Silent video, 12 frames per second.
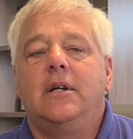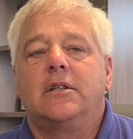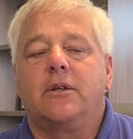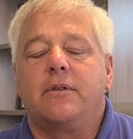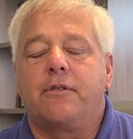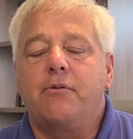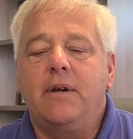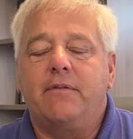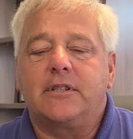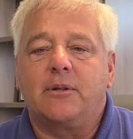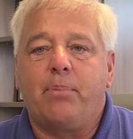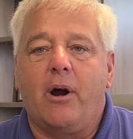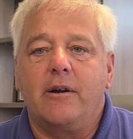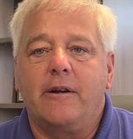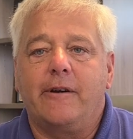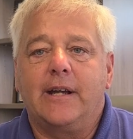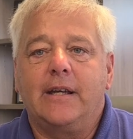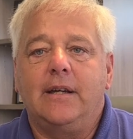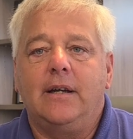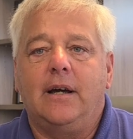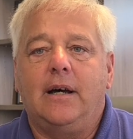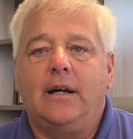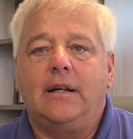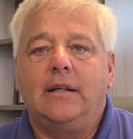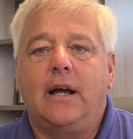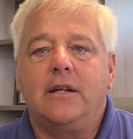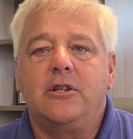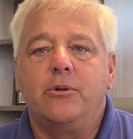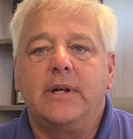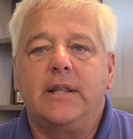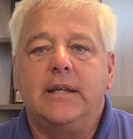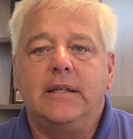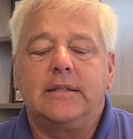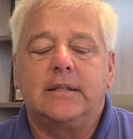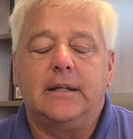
So the three of us are partnering on doing these.